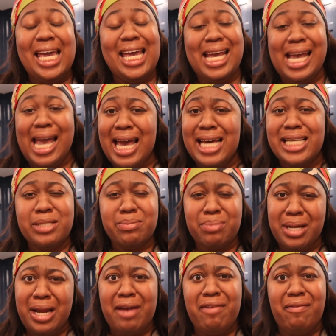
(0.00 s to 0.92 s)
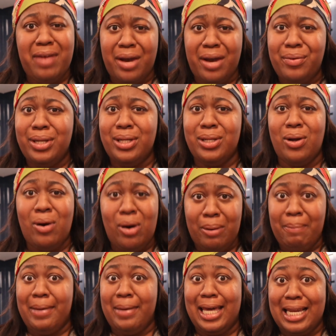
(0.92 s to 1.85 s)
It has been a very
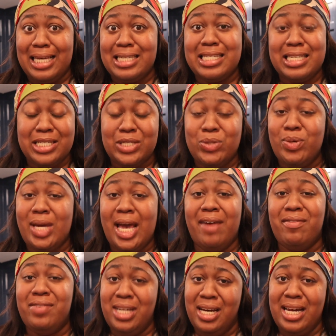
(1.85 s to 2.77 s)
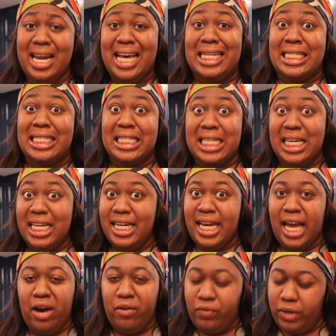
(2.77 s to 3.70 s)
long minute since we have done a
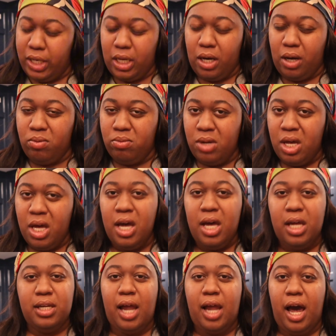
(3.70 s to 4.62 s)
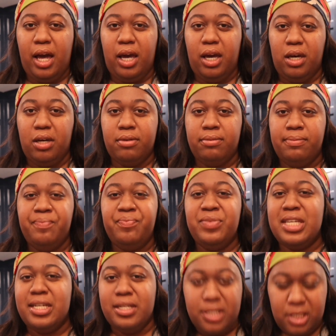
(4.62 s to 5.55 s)
sit down video. Like,
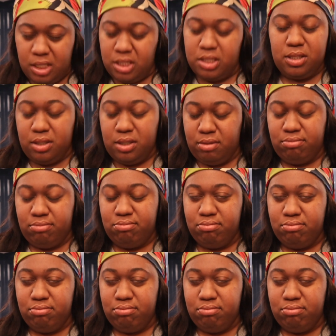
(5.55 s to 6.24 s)
seriously,